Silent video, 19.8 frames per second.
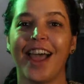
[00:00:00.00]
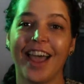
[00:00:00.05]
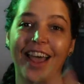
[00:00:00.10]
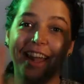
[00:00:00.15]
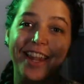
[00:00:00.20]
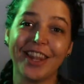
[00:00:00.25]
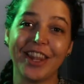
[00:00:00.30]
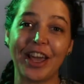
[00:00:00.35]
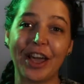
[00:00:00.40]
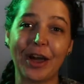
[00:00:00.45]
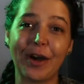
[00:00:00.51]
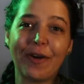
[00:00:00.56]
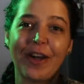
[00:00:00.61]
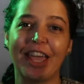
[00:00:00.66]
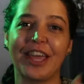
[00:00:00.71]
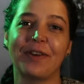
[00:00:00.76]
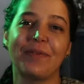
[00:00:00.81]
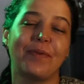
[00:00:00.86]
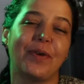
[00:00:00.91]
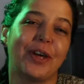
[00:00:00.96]
Hello
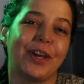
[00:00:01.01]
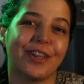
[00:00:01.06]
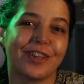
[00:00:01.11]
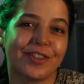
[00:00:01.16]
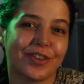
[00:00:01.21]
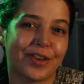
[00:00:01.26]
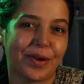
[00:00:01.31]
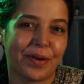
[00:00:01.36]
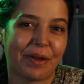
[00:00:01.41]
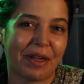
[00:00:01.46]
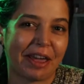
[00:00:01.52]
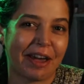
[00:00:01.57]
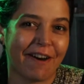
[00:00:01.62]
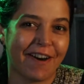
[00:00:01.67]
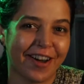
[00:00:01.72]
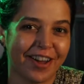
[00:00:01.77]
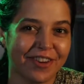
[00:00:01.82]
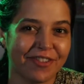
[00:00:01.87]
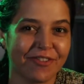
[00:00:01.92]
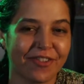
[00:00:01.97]
and what is going
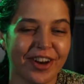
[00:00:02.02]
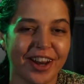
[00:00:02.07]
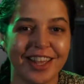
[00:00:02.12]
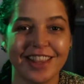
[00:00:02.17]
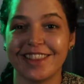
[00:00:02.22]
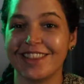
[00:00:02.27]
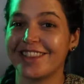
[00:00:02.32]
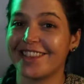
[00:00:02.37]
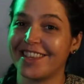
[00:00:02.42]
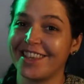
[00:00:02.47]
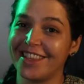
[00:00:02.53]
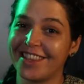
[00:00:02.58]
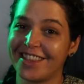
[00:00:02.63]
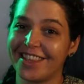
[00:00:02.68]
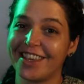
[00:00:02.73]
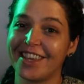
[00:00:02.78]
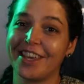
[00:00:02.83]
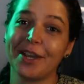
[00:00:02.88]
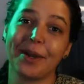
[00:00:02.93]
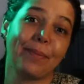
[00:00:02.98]
on, friends?
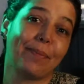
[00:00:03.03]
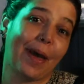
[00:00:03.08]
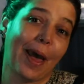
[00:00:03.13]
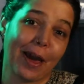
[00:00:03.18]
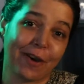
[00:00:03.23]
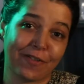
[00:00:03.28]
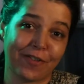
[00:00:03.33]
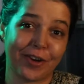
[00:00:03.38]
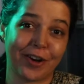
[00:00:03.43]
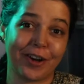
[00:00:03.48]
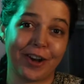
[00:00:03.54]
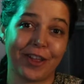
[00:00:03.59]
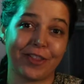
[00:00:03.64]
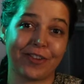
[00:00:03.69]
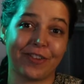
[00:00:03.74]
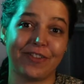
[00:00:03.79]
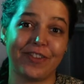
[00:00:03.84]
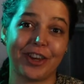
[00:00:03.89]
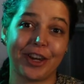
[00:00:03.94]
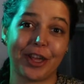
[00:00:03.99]
Cece here, back for
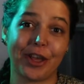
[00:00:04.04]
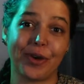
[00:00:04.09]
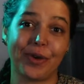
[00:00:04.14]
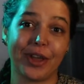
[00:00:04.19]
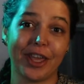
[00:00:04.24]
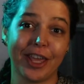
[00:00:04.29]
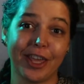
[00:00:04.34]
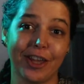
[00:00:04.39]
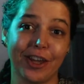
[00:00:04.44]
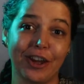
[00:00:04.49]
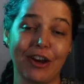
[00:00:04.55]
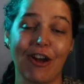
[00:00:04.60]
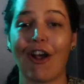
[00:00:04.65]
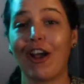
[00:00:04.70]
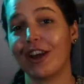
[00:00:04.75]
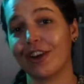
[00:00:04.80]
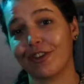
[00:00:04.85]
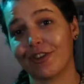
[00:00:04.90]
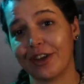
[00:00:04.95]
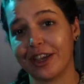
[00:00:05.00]
another video here
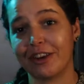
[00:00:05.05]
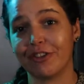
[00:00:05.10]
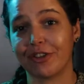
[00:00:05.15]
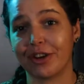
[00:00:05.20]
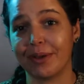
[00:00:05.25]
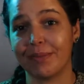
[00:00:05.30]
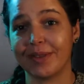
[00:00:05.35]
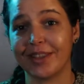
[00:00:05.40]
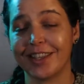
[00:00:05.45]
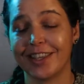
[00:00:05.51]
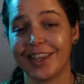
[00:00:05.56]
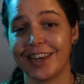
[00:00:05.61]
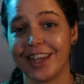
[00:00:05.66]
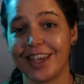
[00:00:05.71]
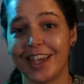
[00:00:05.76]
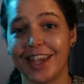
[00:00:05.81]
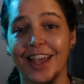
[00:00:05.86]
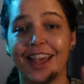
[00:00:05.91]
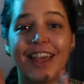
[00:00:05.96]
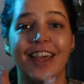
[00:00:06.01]
on Green Dream
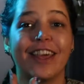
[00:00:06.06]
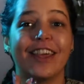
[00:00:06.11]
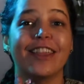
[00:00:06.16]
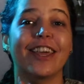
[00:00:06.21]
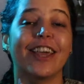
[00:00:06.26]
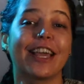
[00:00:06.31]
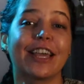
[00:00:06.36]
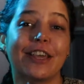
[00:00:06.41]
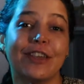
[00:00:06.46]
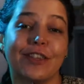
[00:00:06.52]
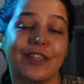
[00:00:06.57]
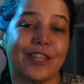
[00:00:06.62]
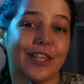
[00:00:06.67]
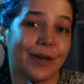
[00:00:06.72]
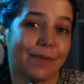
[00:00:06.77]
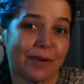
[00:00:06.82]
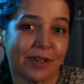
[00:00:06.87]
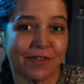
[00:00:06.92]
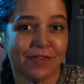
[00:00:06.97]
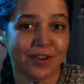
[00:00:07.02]
City. Thank you
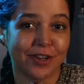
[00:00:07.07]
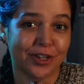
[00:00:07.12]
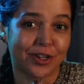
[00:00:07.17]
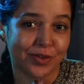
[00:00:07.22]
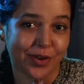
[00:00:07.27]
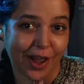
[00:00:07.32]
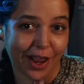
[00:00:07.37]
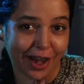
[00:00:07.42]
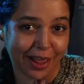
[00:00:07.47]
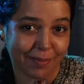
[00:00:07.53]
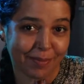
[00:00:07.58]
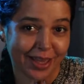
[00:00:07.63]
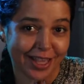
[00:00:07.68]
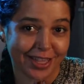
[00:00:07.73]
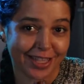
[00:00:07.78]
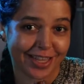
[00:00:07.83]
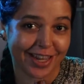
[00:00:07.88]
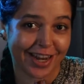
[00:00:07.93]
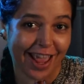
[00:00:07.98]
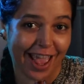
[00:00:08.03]
so much for joining me
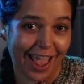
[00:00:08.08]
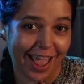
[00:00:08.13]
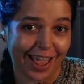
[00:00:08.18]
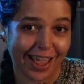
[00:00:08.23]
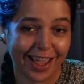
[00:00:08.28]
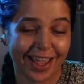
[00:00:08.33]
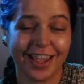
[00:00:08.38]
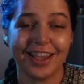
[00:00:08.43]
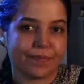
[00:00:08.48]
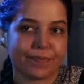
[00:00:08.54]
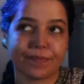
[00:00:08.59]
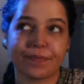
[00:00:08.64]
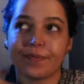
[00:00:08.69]
today.